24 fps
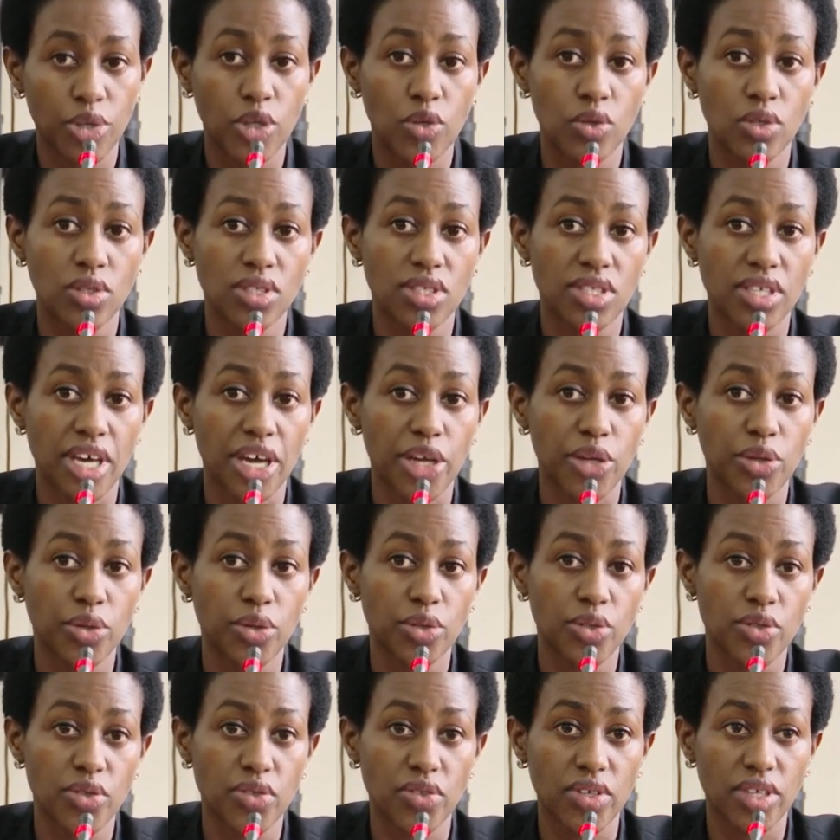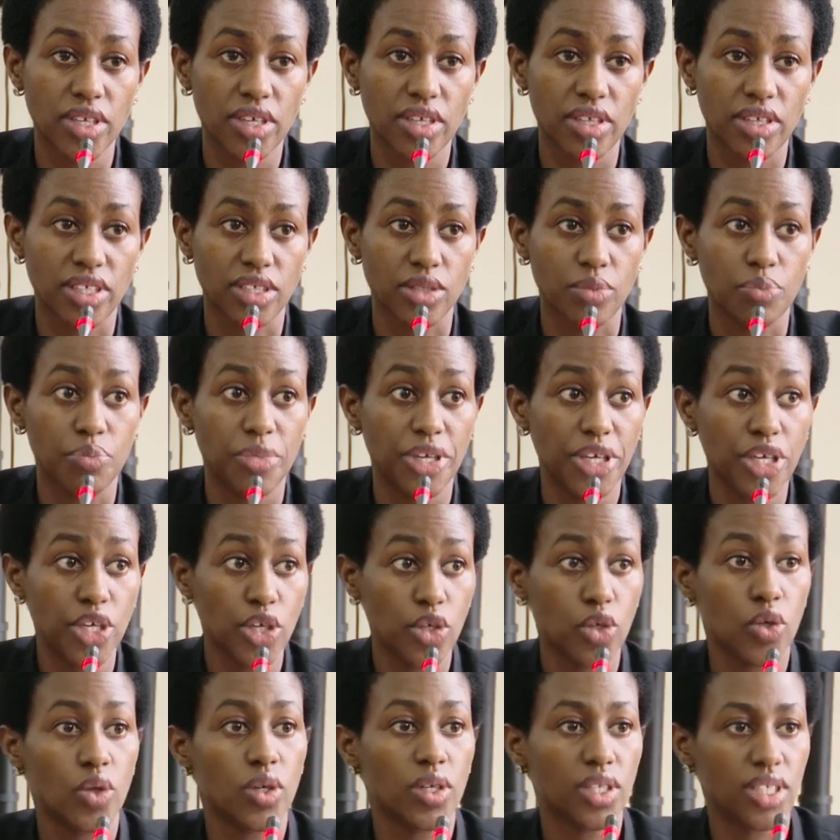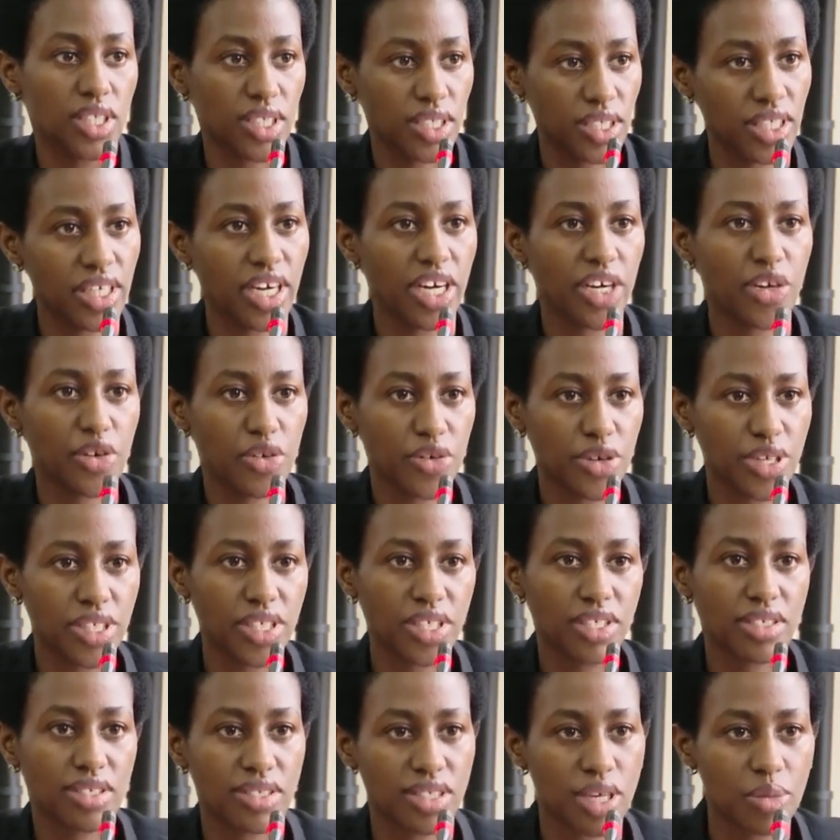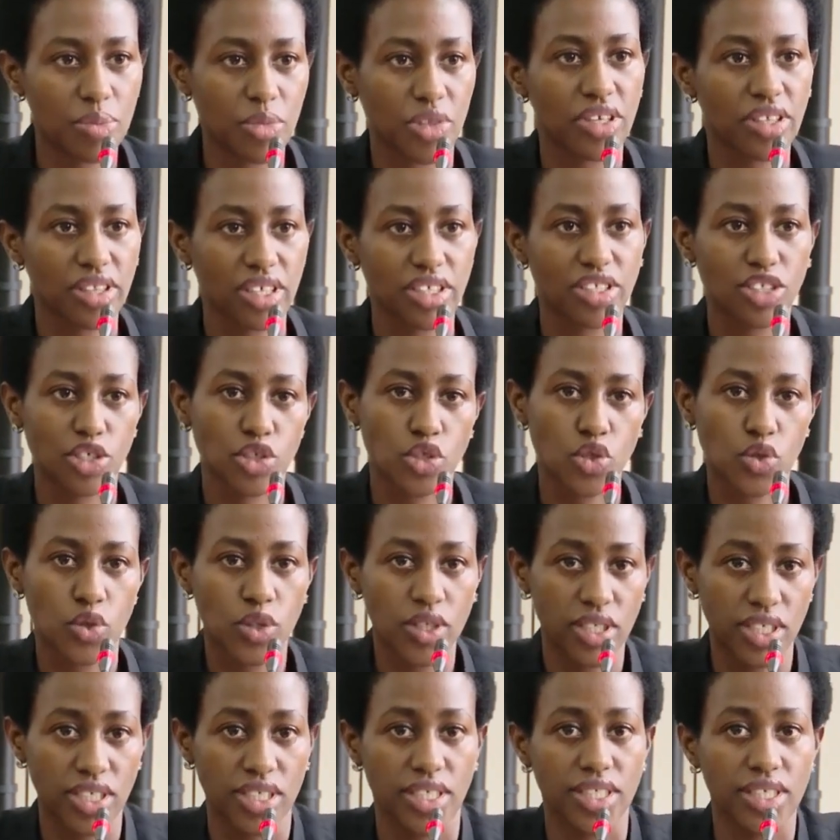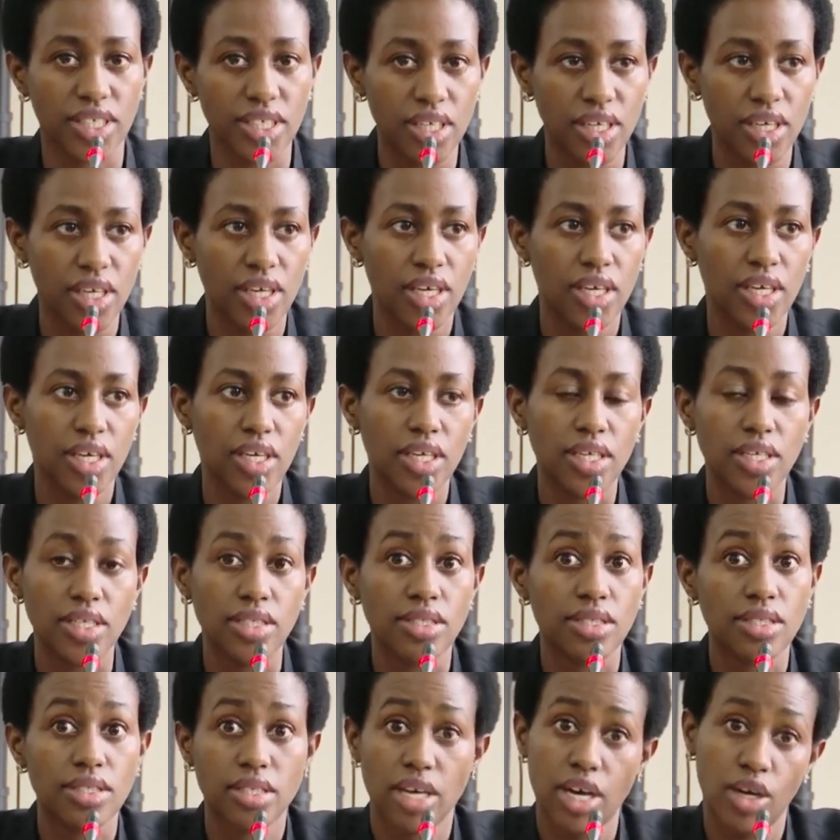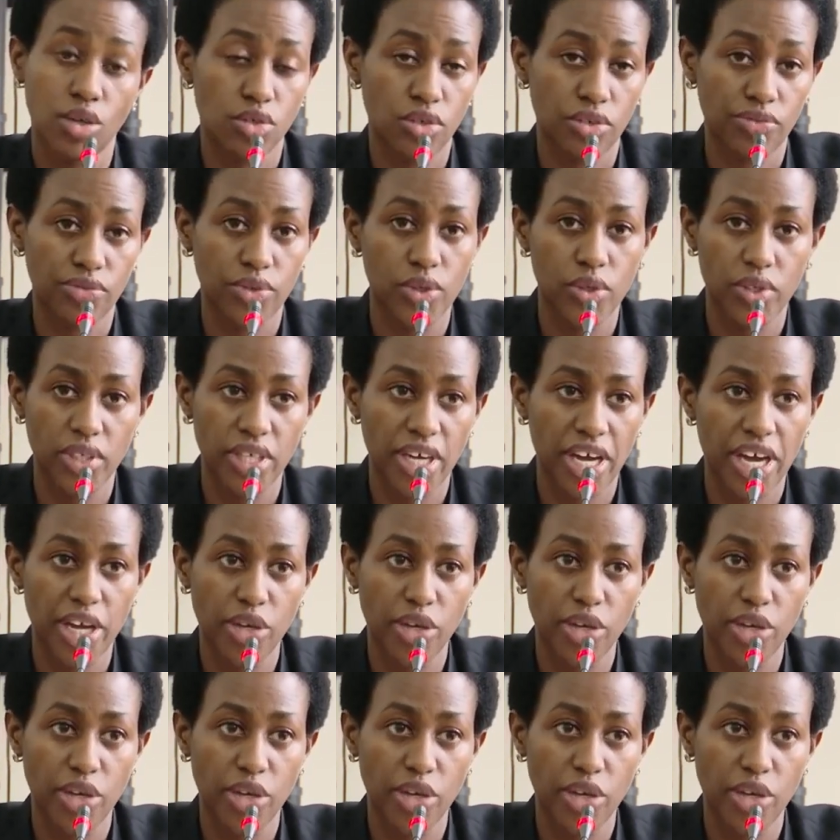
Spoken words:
because I don't think that being orderly and reading something that is orderly is out of order.